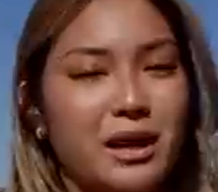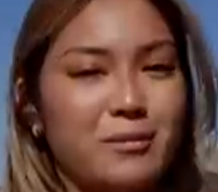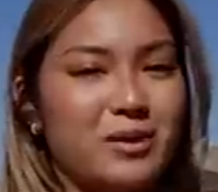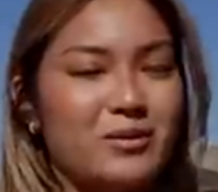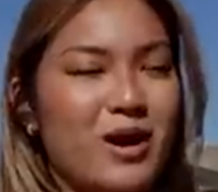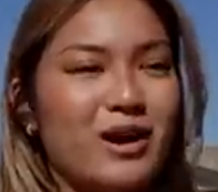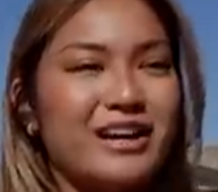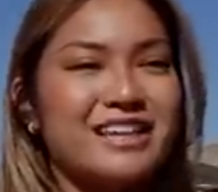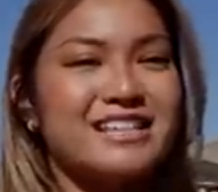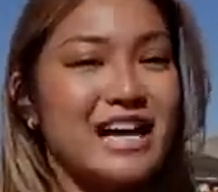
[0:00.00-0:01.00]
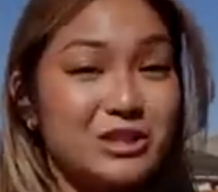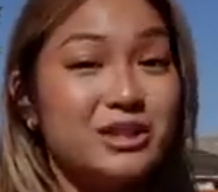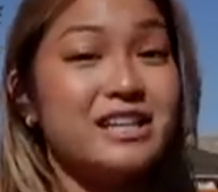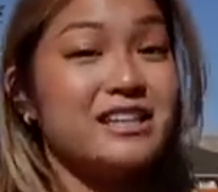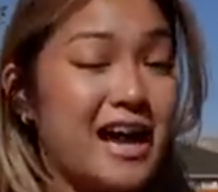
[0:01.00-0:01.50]
get me wrong. It's
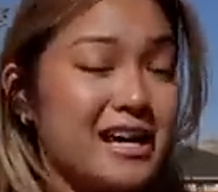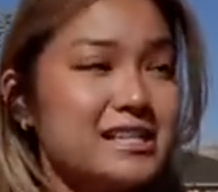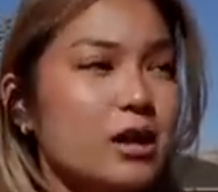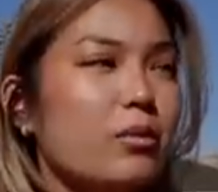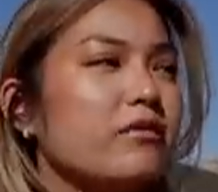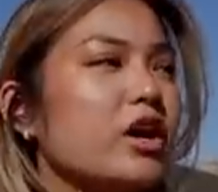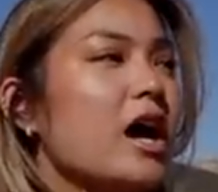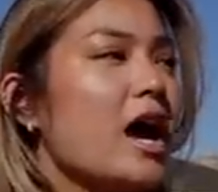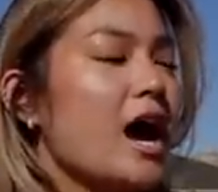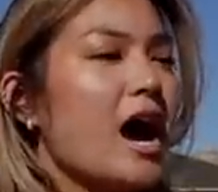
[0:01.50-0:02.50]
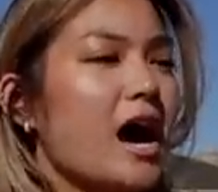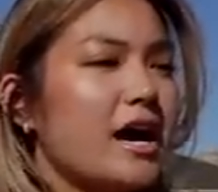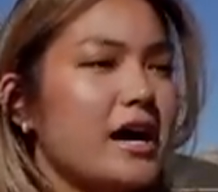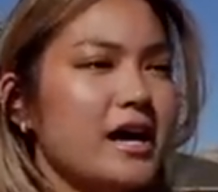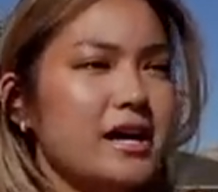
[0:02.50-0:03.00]
actually nice. However,
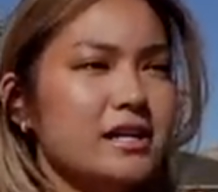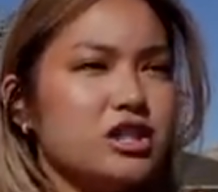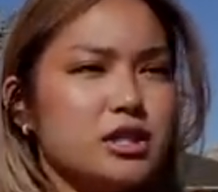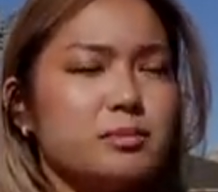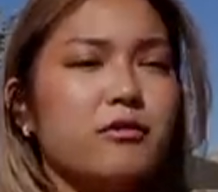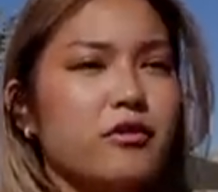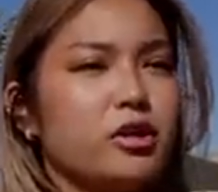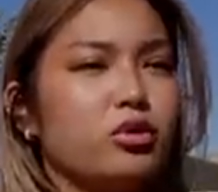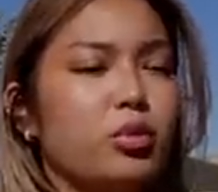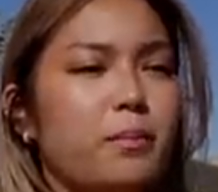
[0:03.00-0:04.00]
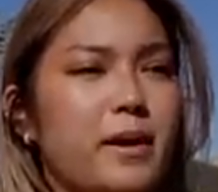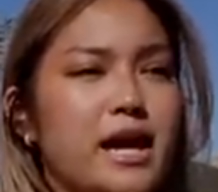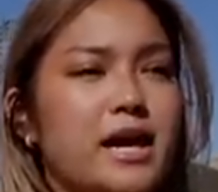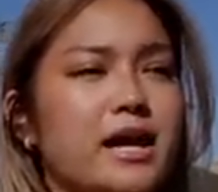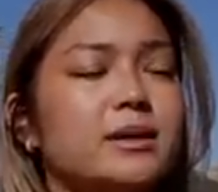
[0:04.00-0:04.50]
I just prefer to
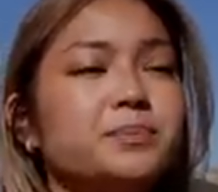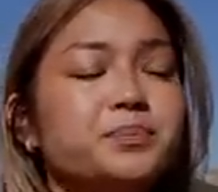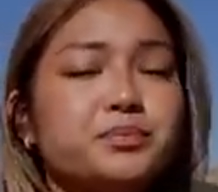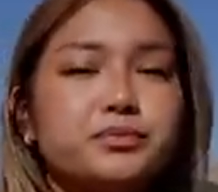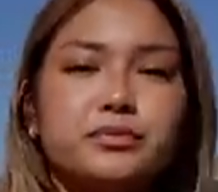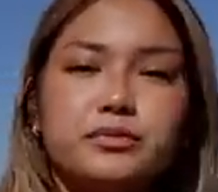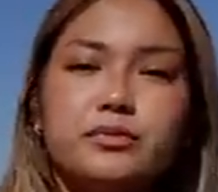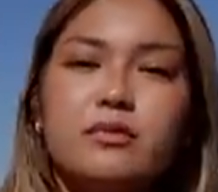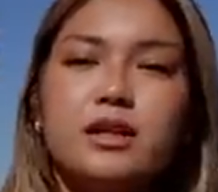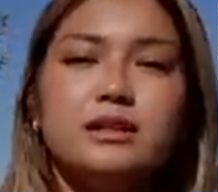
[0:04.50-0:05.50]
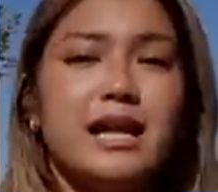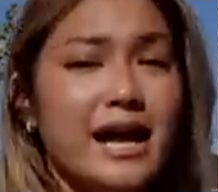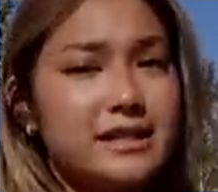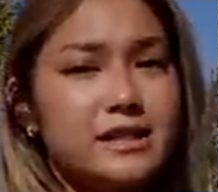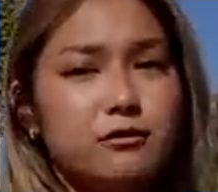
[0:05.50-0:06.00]
pay
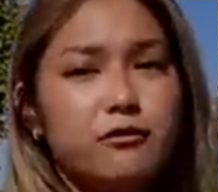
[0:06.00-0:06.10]
less